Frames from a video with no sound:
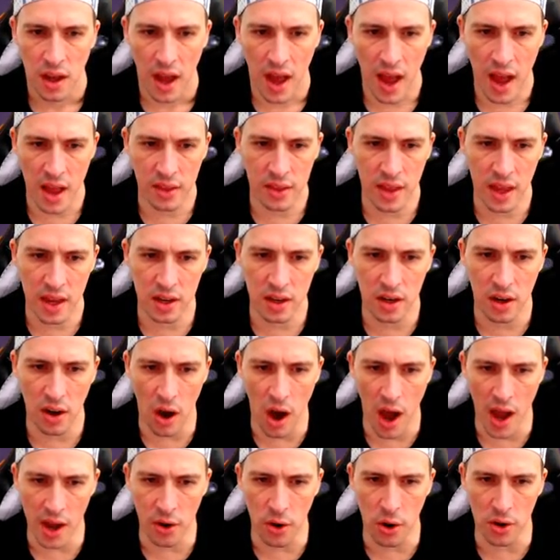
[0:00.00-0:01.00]
and then
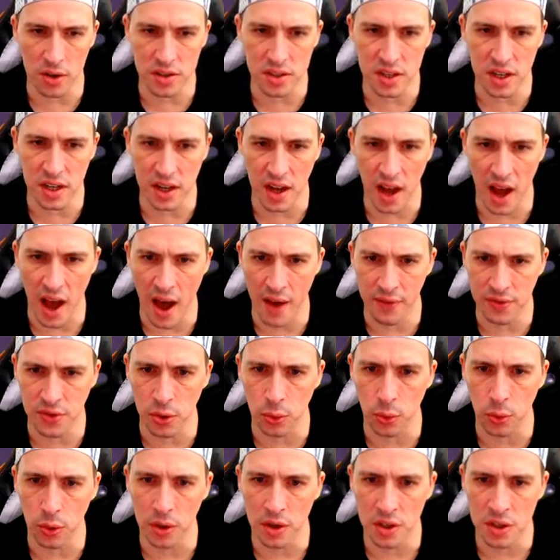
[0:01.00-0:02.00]
I got sick
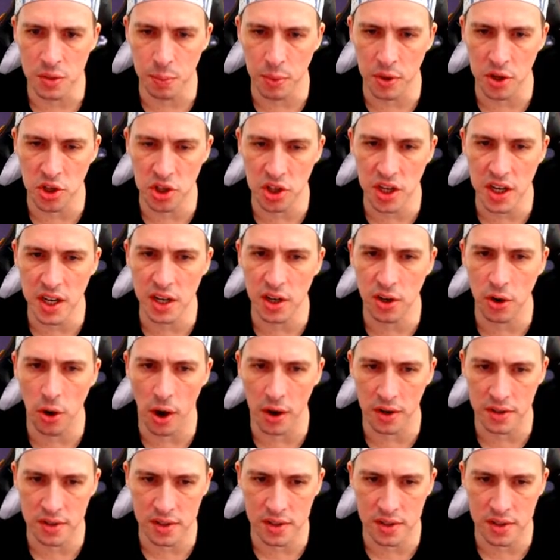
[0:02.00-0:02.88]
afterwards, but she got